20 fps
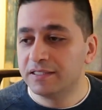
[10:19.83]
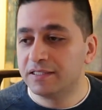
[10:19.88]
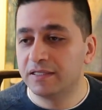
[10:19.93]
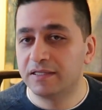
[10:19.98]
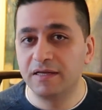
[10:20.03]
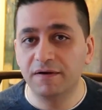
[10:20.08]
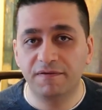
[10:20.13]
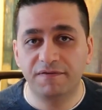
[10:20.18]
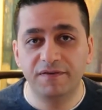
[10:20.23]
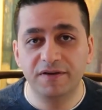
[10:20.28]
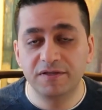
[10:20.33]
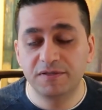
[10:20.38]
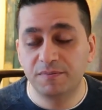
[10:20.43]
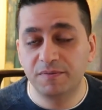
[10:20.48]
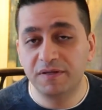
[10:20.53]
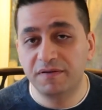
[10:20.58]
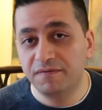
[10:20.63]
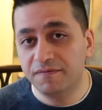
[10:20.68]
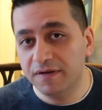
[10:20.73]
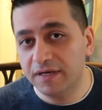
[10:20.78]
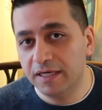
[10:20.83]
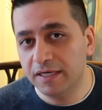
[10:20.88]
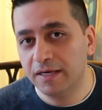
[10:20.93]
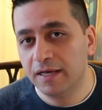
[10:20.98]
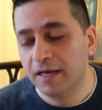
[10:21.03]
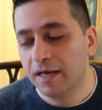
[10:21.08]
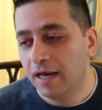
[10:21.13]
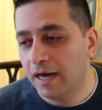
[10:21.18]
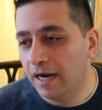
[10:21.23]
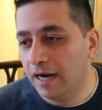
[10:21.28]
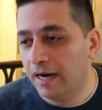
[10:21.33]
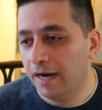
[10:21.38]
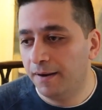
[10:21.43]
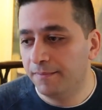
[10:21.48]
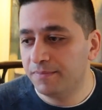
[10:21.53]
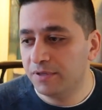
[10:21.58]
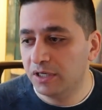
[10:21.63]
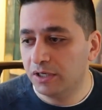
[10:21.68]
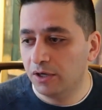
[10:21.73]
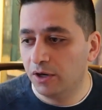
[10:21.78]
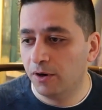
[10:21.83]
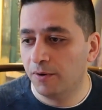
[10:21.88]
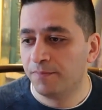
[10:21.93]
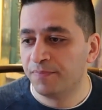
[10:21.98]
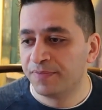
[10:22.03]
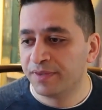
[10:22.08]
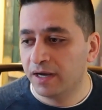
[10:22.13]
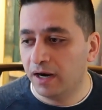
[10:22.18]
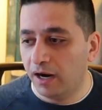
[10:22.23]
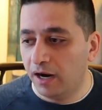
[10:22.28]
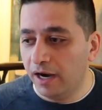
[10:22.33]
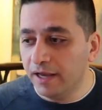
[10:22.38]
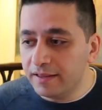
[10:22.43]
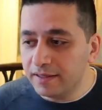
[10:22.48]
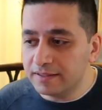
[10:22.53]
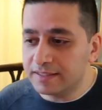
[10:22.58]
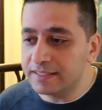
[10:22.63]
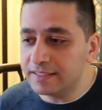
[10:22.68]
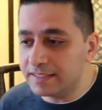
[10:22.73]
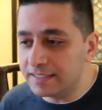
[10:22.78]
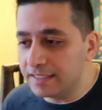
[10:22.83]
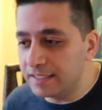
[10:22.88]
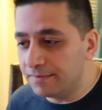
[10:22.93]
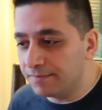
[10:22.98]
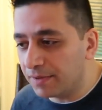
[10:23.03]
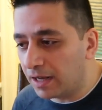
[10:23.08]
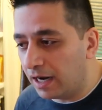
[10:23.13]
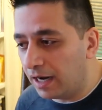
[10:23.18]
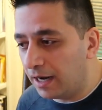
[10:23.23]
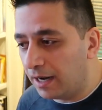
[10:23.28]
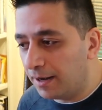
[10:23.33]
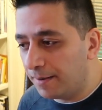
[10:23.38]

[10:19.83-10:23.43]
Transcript: the difference between identity